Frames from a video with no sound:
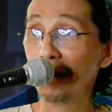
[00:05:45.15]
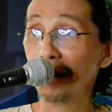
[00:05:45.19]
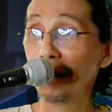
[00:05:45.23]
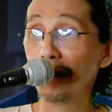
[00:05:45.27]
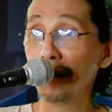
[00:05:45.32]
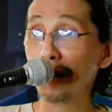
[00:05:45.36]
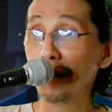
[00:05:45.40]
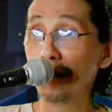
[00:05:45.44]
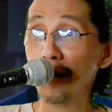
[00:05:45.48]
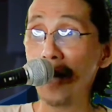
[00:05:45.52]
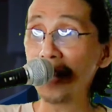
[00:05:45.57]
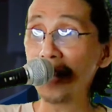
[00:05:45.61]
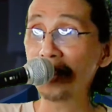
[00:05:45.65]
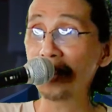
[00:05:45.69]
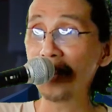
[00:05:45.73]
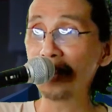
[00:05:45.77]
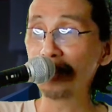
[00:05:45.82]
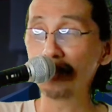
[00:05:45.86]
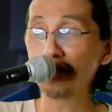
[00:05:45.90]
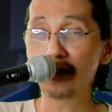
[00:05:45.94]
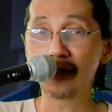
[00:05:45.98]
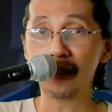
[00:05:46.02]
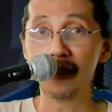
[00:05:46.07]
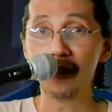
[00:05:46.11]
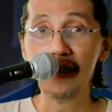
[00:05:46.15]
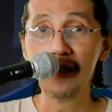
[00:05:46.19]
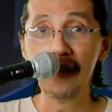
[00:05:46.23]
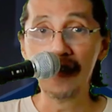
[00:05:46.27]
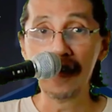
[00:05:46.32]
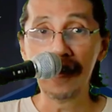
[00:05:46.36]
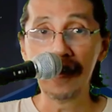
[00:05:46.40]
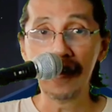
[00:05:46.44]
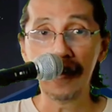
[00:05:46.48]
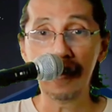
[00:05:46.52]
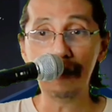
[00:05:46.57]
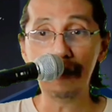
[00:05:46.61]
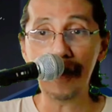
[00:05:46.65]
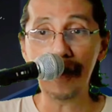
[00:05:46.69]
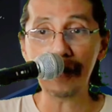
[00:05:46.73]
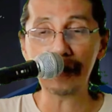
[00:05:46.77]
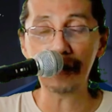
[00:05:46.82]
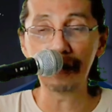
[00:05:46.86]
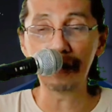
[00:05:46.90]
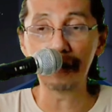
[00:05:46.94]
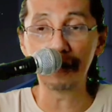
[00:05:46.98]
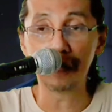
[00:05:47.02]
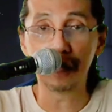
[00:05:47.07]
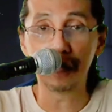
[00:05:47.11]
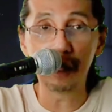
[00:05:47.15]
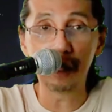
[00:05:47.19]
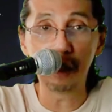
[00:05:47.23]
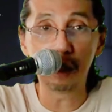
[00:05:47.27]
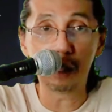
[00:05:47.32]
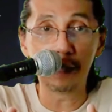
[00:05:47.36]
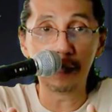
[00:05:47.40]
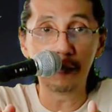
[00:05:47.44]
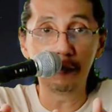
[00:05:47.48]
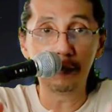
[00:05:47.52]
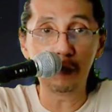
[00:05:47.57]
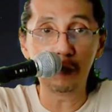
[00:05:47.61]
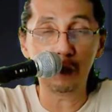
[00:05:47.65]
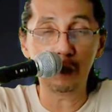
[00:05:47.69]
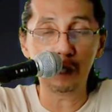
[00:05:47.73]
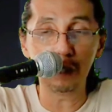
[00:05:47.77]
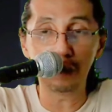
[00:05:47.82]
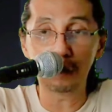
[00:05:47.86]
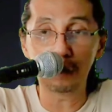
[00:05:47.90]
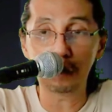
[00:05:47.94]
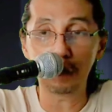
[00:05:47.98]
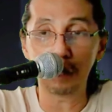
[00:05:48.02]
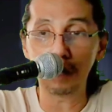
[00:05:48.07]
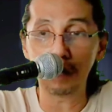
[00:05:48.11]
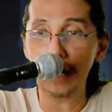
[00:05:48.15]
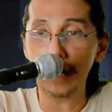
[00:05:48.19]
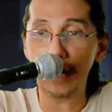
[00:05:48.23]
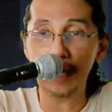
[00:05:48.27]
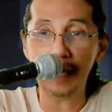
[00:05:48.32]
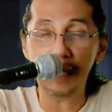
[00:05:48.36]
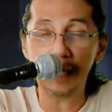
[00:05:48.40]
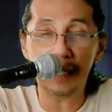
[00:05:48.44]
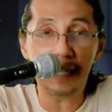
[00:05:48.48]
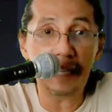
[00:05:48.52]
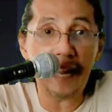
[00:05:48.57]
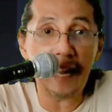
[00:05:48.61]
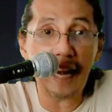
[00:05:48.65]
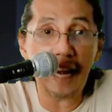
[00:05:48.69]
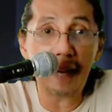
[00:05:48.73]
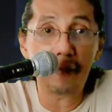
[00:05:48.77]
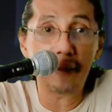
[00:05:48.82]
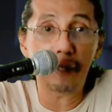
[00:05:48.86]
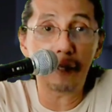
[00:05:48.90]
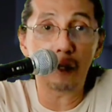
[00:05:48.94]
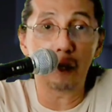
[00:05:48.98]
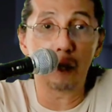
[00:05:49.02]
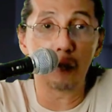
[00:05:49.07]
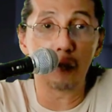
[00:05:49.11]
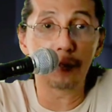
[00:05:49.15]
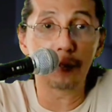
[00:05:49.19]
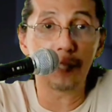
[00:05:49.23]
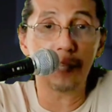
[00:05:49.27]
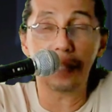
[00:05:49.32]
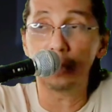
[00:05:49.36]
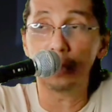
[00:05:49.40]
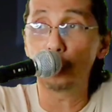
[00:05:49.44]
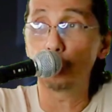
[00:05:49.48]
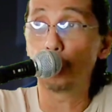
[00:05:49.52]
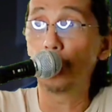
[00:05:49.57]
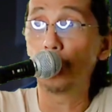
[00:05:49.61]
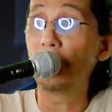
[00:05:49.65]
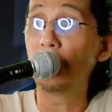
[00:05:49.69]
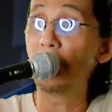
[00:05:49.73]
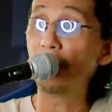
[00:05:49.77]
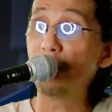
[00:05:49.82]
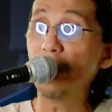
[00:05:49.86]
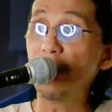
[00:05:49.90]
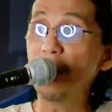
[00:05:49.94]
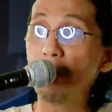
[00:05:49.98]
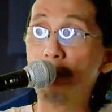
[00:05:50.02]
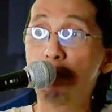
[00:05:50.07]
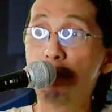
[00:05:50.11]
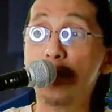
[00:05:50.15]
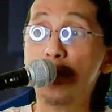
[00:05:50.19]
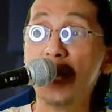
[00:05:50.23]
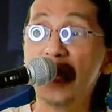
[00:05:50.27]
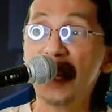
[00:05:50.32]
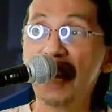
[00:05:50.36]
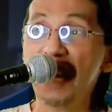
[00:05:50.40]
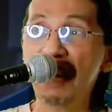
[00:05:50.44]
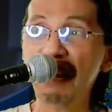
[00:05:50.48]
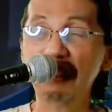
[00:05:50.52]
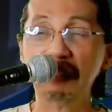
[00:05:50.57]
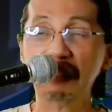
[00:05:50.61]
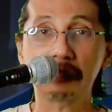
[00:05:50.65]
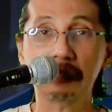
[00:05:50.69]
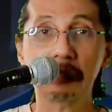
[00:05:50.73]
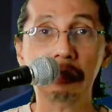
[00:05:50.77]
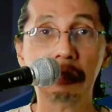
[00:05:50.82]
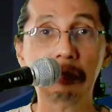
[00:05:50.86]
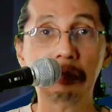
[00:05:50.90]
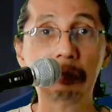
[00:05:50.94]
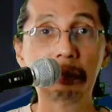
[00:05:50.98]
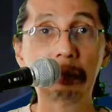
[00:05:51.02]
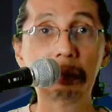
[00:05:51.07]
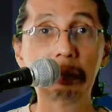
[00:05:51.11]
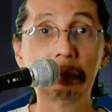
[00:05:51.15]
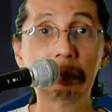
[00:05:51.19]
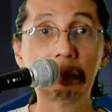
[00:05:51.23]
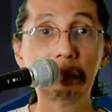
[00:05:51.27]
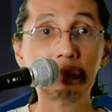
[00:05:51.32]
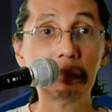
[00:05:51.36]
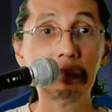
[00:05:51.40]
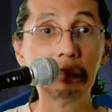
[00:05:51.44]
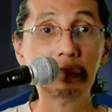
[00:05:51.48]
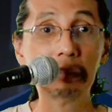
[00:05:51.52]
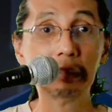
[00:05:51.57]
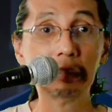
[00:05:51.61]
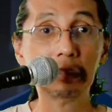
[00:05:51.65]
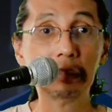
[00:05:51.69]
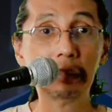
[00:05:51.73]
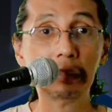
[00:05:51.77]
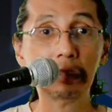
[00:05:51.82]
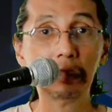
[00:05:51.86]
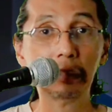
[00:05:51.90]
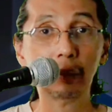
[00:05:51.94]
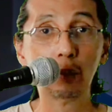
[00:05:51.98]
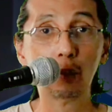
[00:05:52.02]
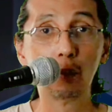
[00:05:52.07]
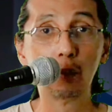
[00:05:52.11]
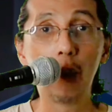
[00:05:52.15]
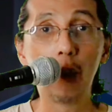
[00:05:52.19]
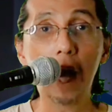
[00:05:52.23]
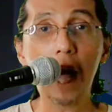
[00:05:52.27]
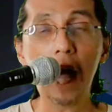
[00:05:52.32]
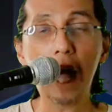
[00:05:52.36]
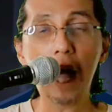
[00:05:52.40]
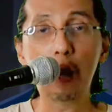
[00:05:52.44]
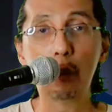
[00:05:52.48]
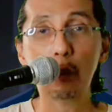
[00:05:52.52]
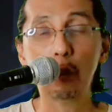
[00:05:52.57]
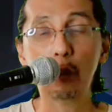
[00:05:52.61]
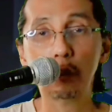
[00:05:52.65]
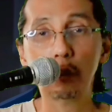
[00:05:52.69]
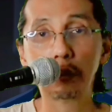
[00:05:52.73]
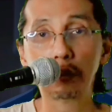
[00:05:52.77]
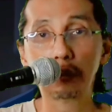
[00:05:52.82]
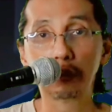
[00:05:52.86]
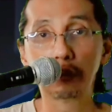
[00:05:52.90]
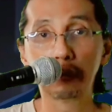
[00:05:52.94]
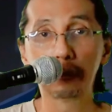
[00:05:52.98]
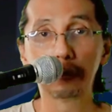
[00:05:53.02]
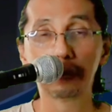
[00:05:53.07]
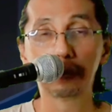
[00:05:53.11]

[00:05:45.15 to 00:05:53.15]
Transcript: I imagine you can, imagine uh, you can you can turn any inanimate object into a living being. Wow.